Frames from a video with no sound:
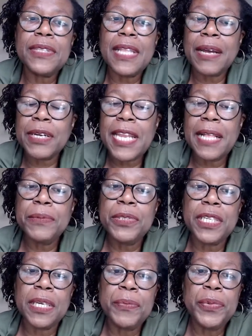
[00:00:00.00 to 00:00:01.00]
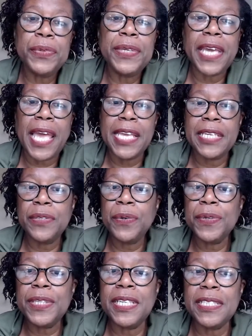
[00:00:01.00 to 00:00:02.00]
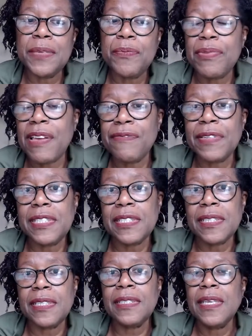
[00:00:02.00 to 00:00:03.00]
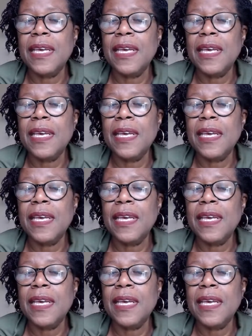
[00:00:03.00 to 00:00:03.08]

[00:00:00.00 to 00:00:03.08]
you to communicate your needs and preferences